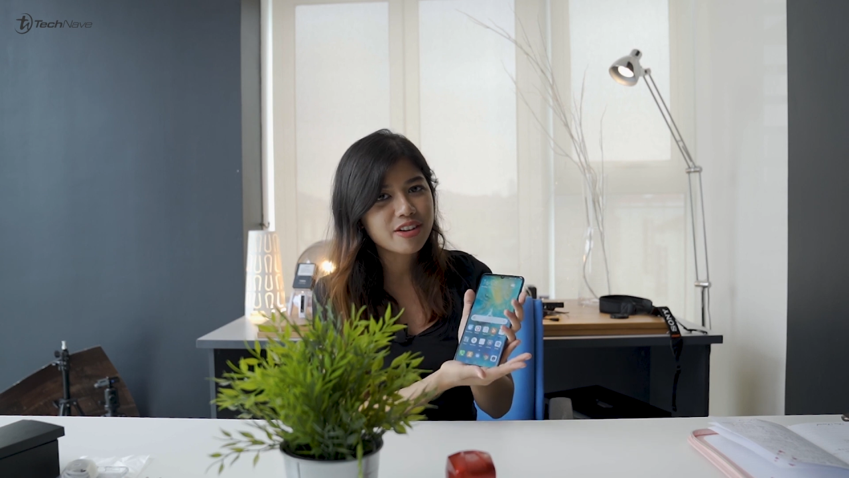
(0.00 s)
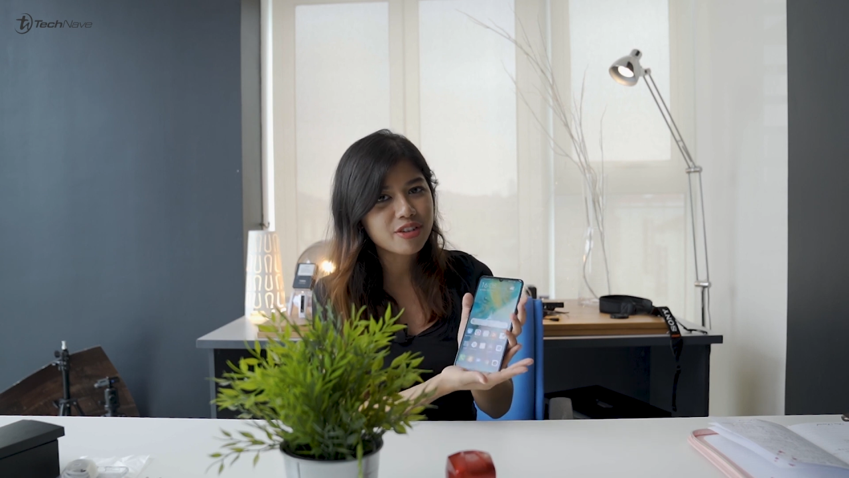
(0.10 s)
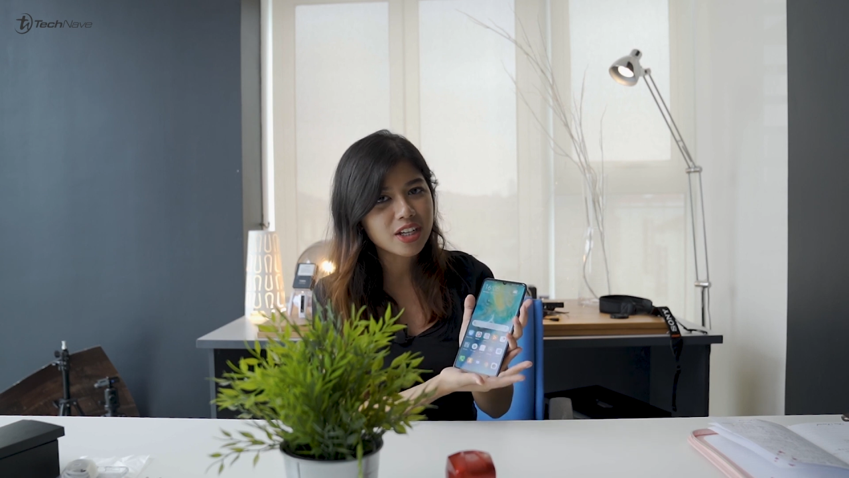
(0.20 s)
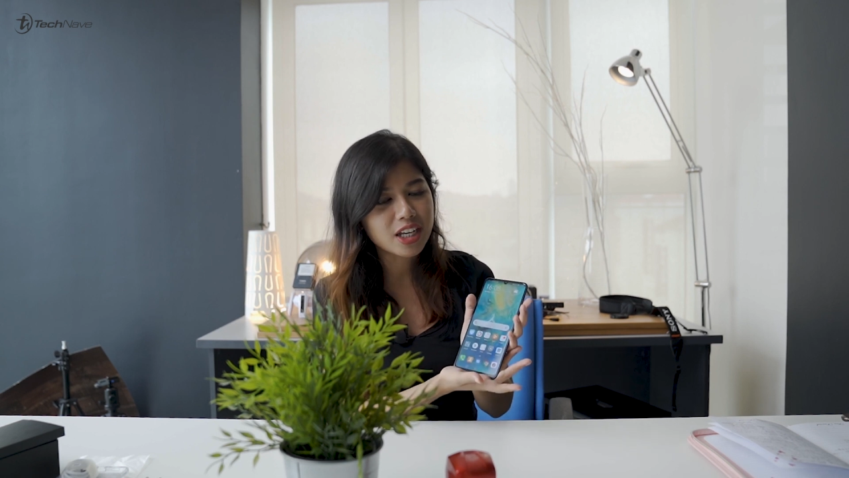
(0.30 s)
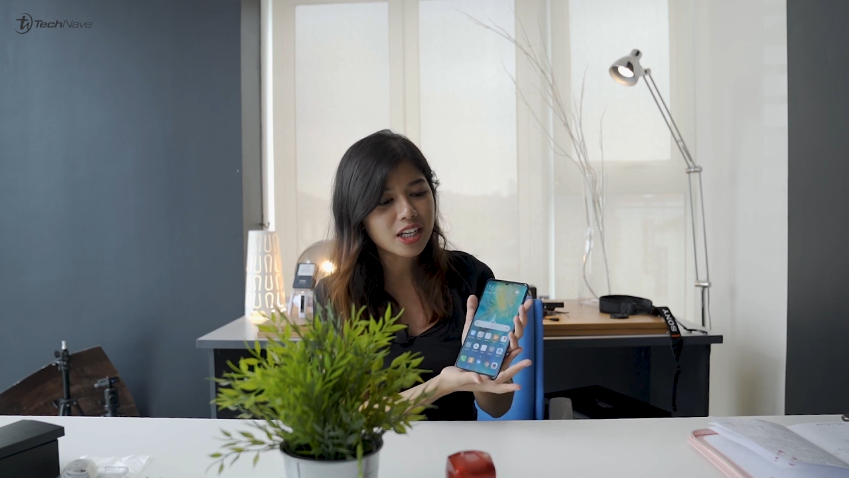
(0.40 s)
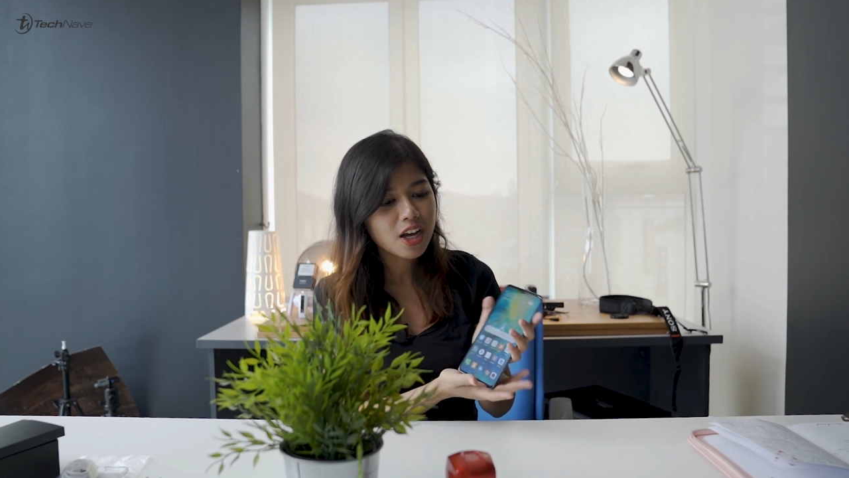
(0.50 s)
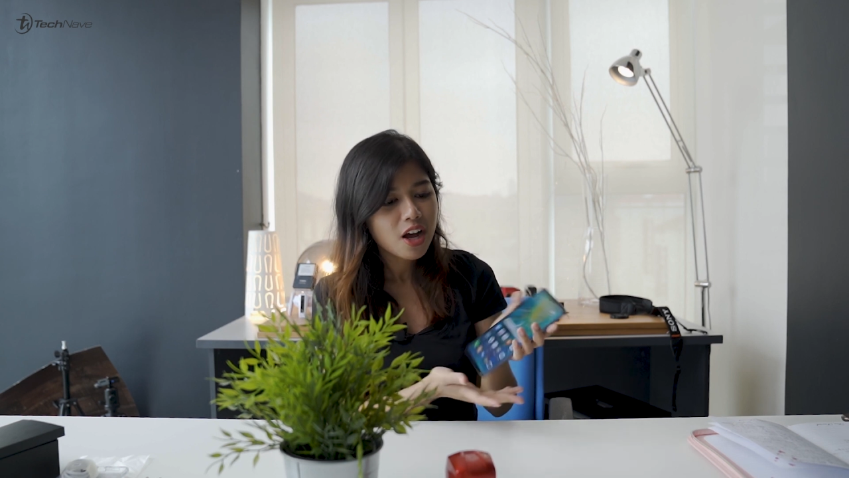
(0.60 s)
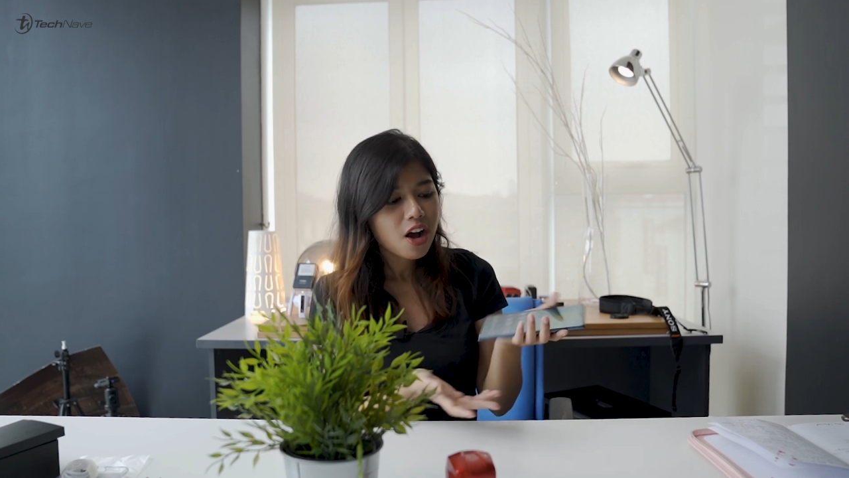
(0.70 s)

ringgit.